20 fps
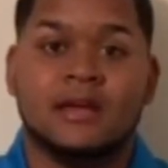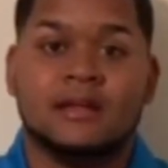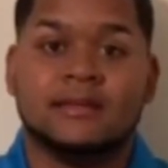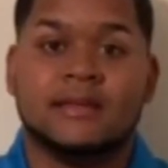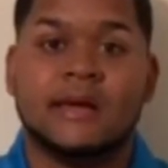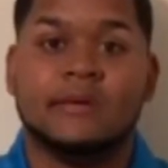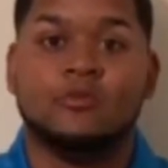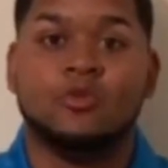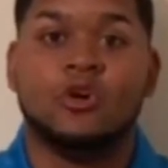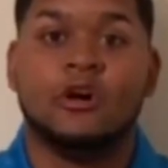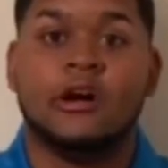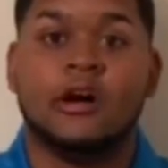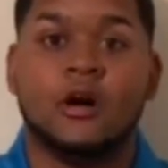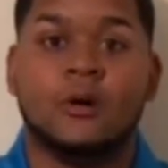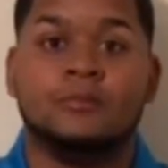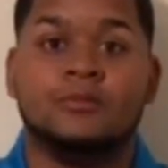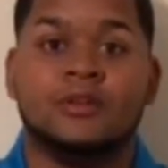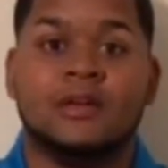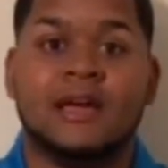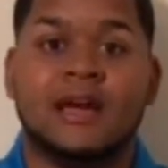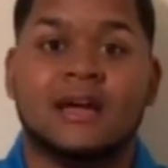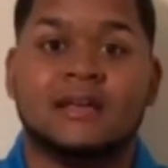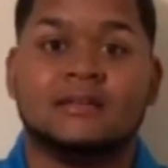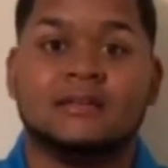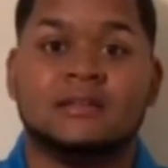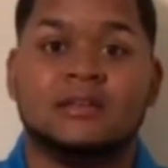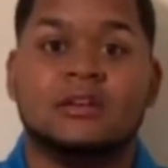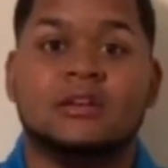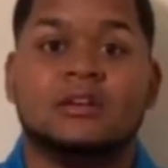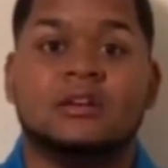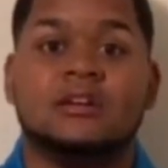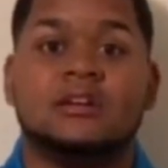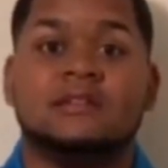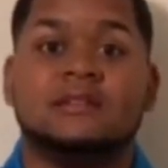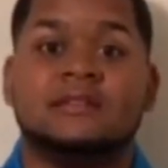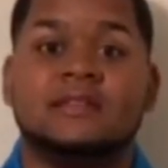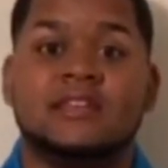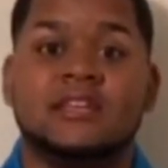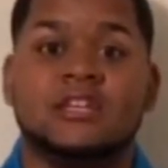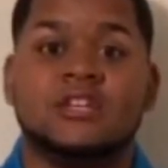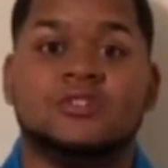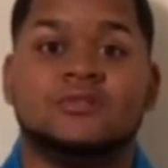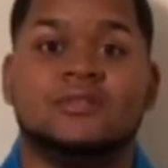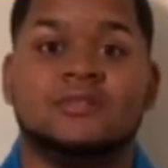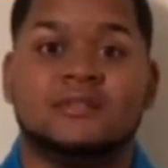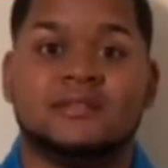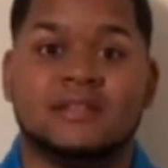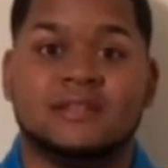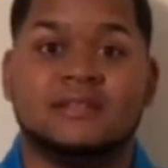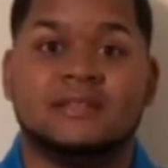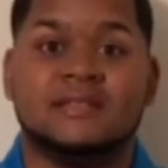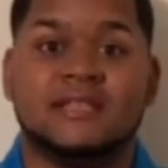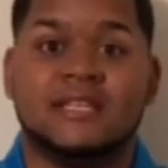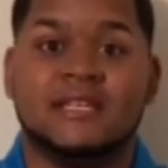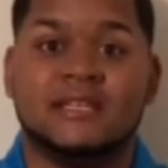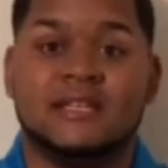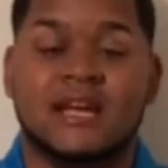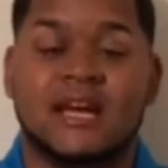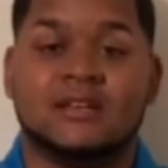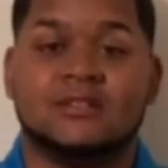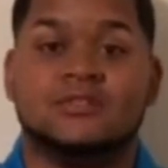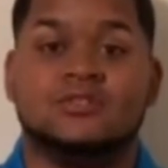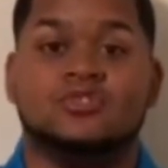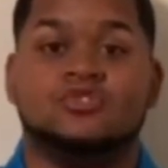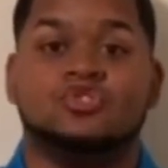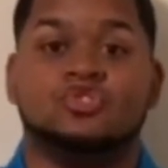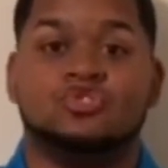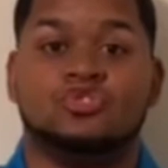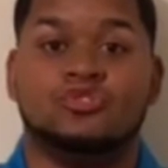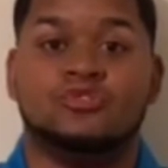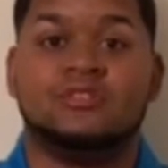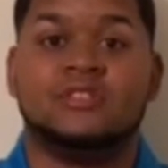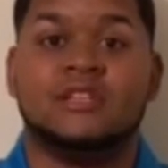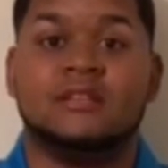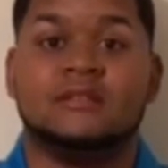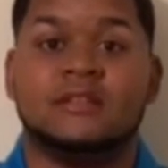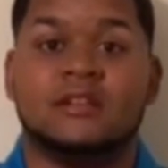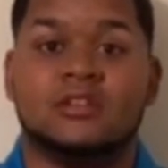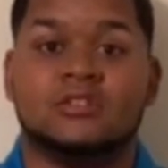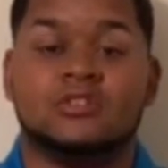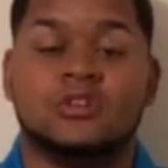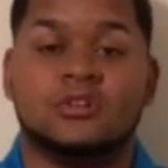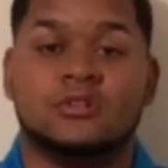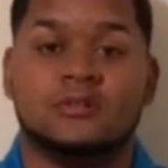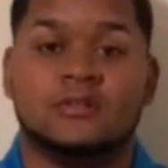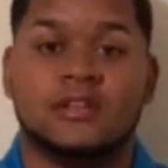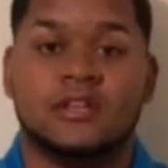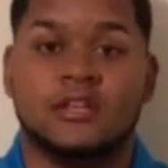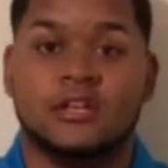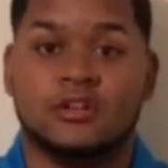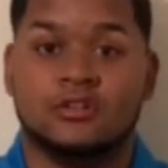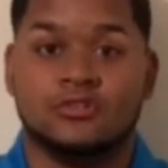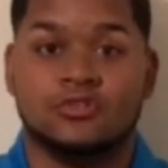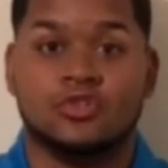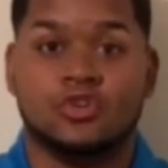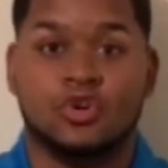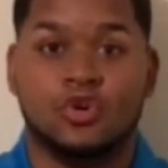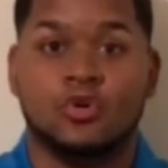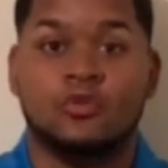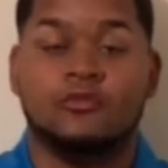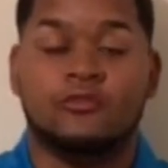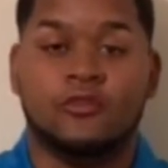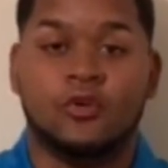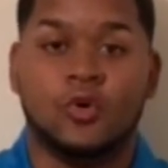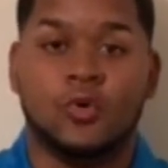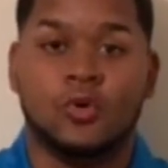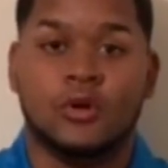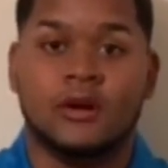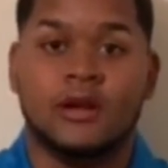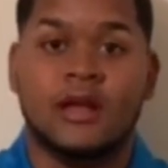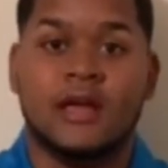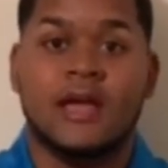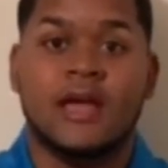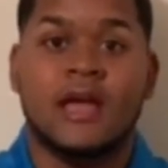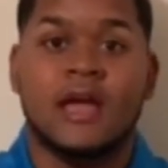that will help you guys continue to succeed as the drill season is continuing to go forward.